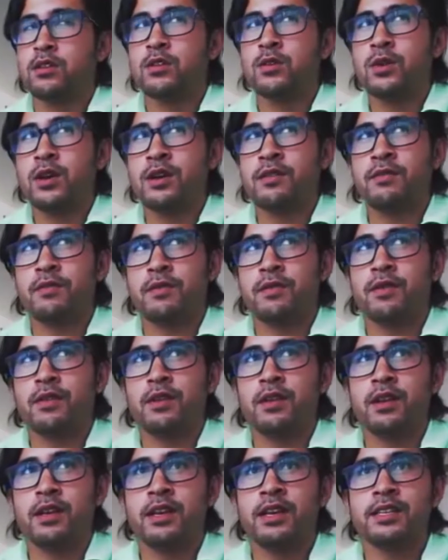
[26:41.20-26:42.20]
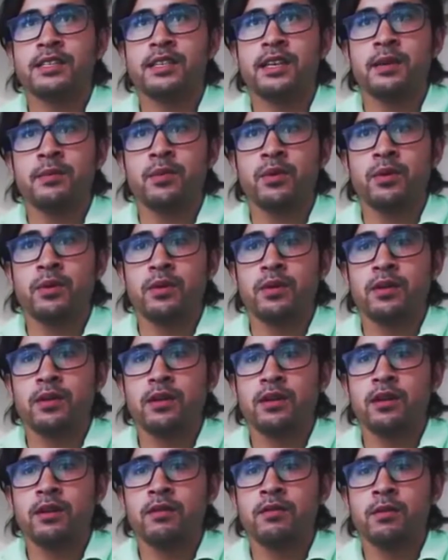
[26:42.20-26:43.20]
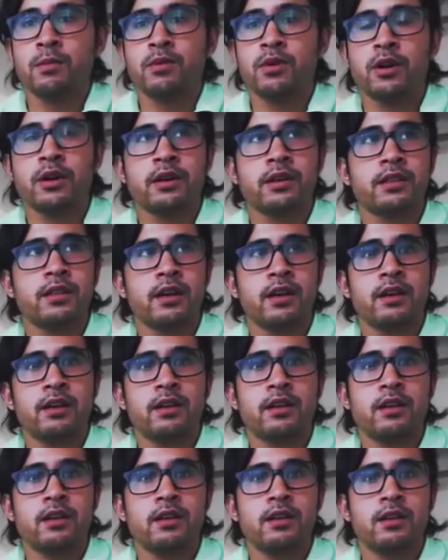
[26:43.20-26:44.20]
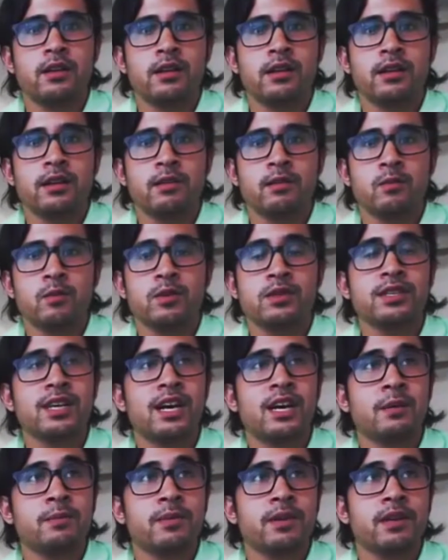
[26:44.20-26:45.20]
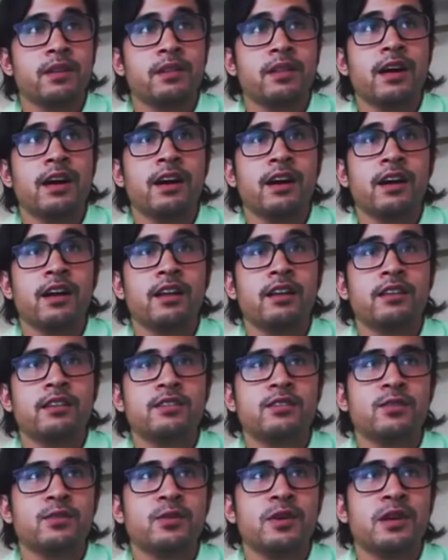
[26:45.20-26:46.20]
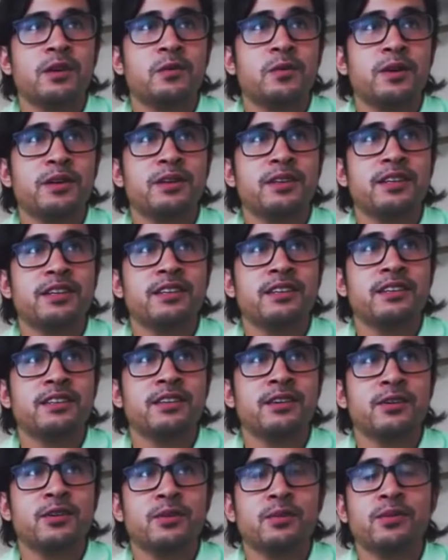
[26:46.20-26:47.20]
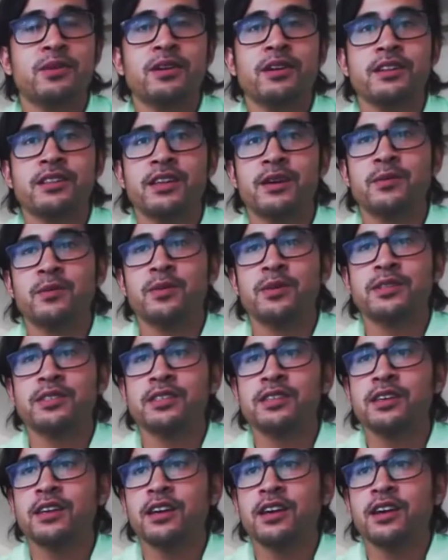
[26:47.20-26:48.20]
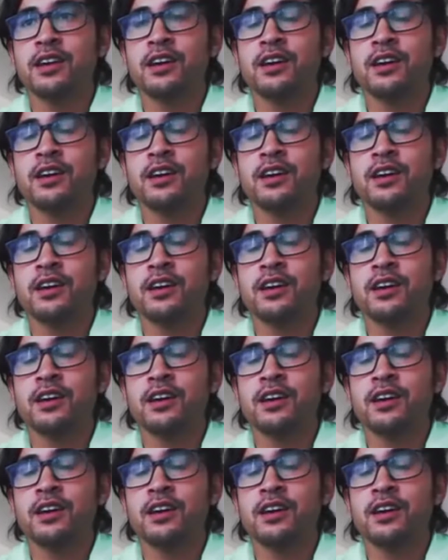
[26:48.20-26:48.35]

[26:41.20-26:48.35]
Do you have an example of a product that was copied a lot? So I don't want you to tell your product that wasn't.